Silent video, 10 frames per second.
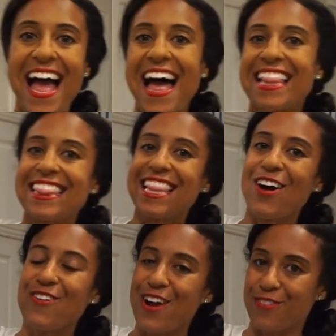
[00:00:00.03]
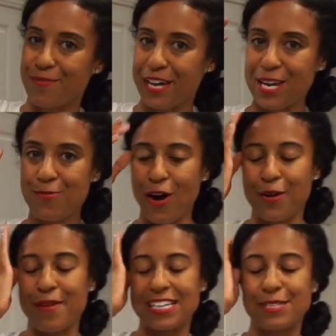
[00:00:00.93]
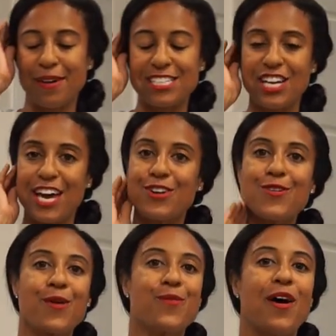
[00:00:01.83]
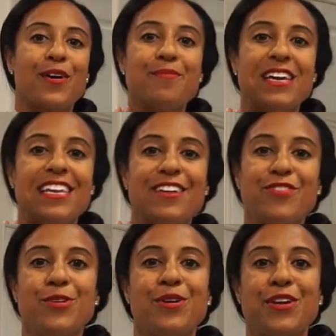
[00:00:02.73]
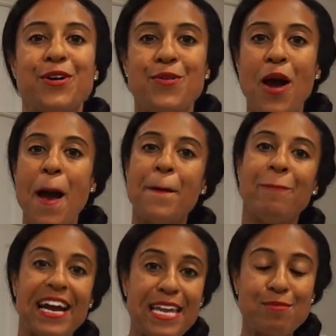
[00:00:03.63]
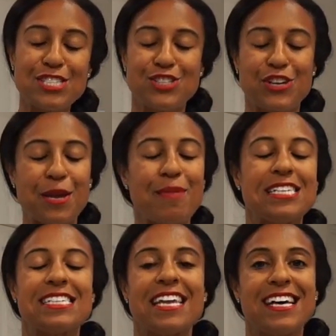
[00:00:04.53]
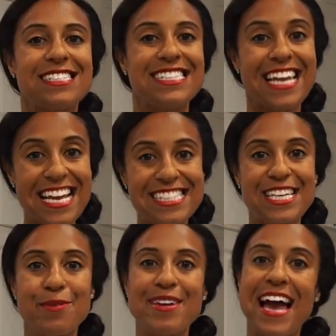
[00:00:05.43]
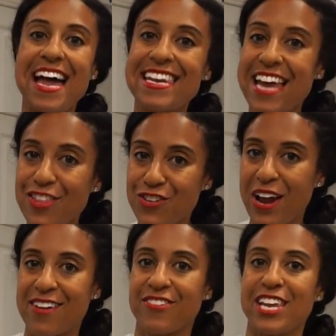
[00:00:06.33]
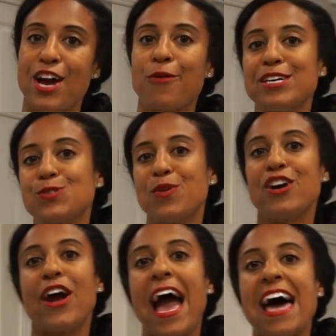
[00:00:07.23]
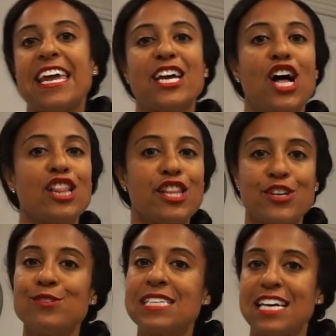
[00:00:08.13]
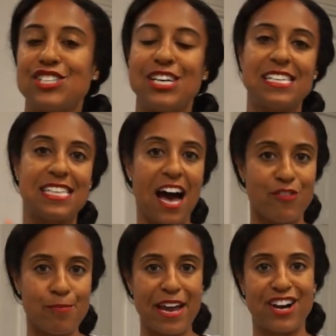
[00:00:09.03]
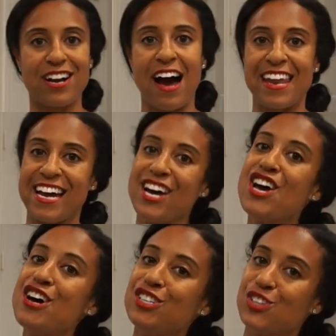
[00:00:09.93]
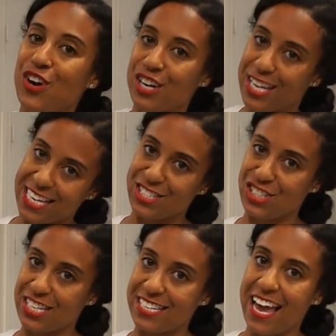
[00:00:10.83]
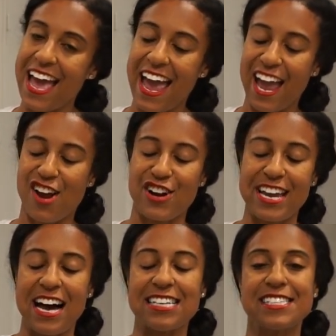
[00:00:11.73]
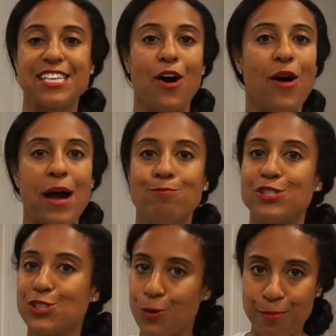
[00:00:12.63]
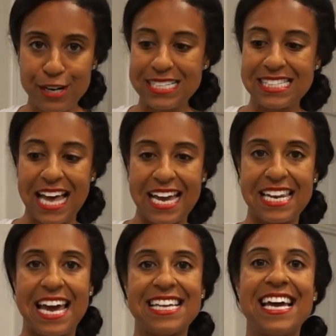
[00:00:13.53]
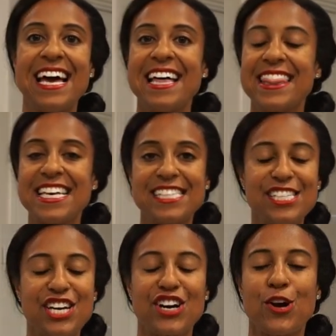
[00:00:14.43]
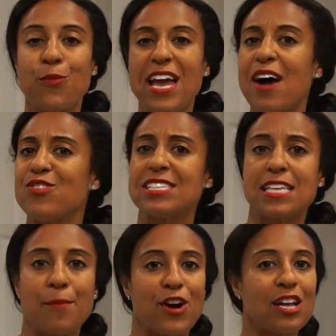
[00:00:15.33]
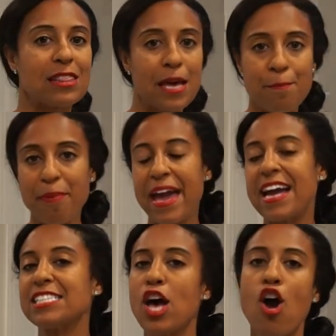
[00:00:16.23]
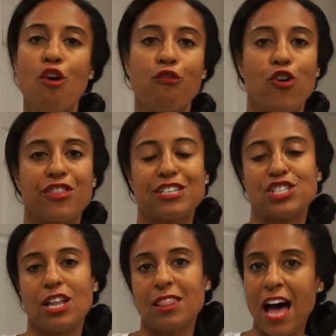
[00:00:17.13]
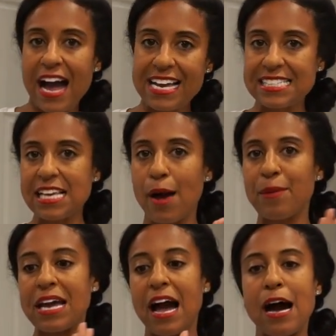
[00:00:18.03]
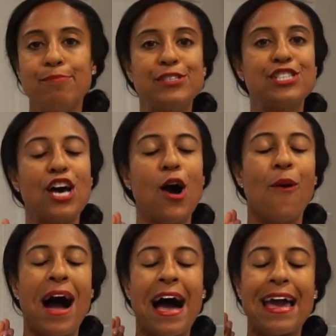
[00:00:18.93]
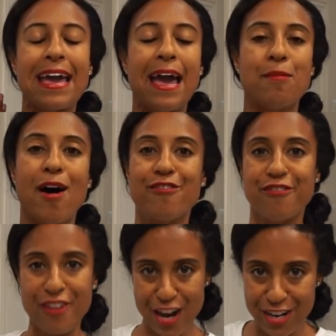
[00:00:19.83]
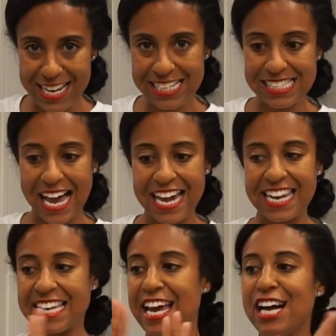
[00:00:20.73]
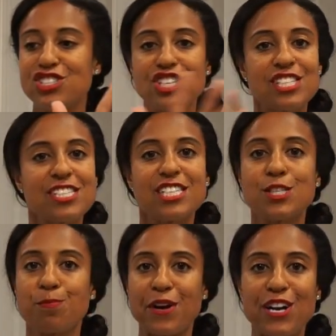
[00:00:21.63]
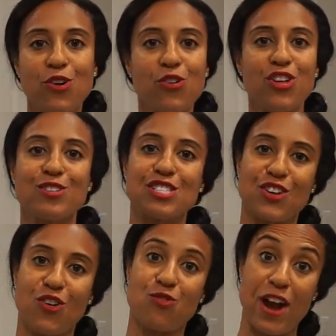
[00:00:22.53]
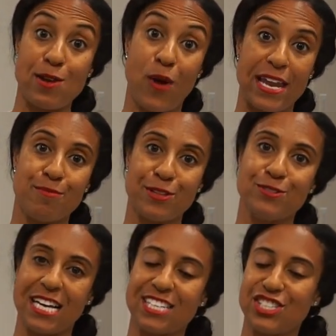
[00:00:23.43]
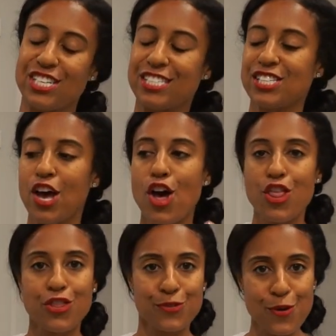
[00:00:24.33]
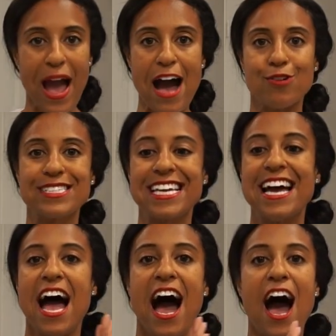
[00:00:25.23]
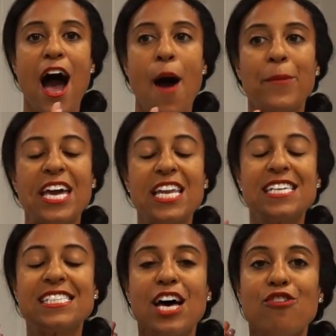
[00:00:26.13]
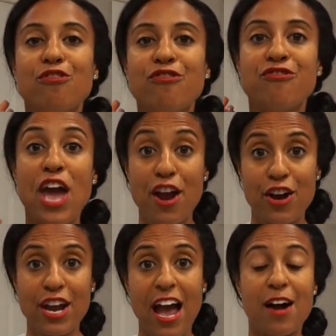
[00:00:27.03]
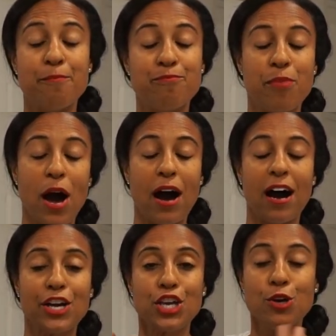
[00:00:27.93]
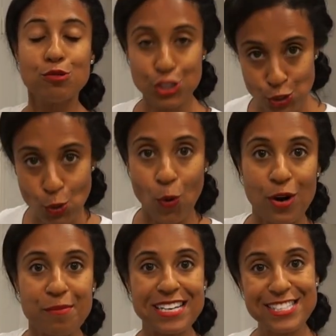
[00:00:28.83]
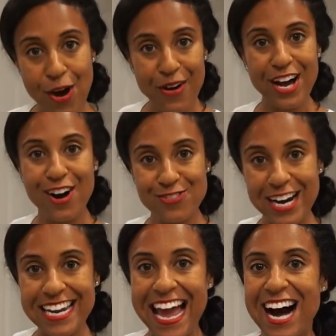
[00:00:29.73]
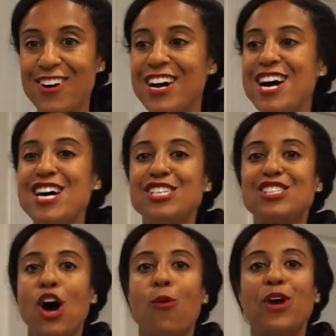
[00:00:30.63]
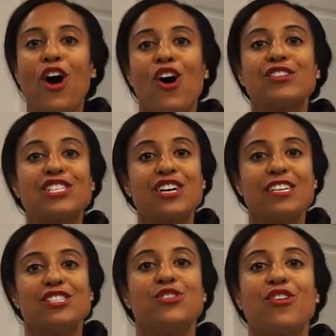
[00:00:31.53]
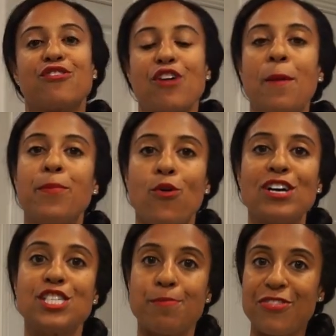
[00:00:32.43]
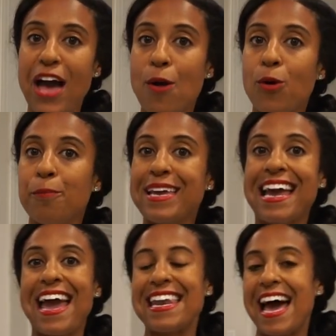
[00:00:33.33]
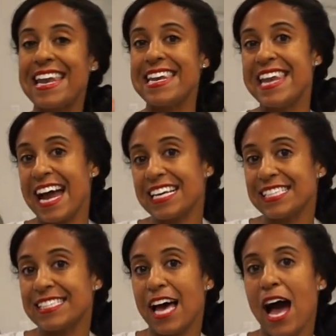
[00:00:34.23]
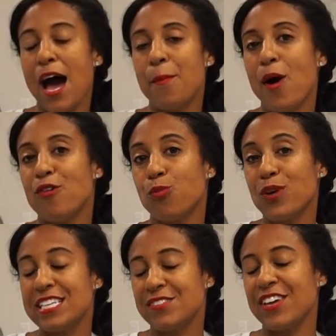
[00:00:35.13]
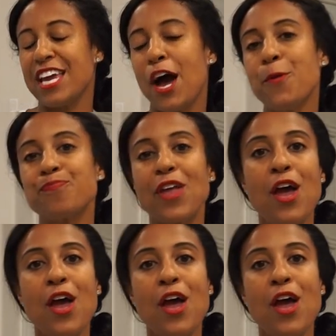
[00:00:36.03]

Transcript: Hello everybody, welcome back to my channel or welcome in if you are new. My name is Dream and today is gonna be another great video because we are adding little touches of Americana to our kitchen area. So I'm super excited. This year we have the Summer Olympics, 4th of July is coming up, so I am very excited just to sprinkle those little red, white, and blue touches throughout. Um, it is very, a, a huge storm is going on right now. So we're also gonna do the front porch, but that will be in next um, week's video.